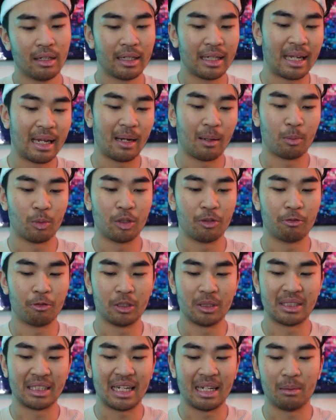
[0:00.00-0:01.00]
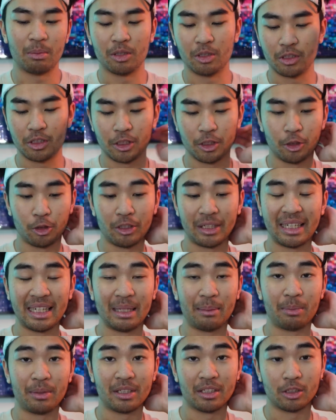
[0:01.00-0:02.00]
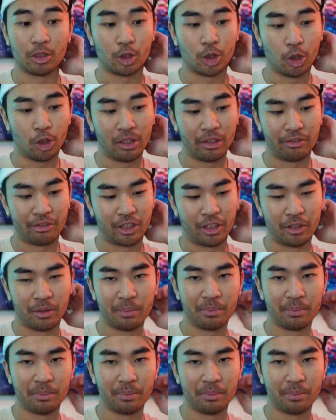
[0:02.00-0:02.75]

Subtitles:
Cameron was able to keep control of her.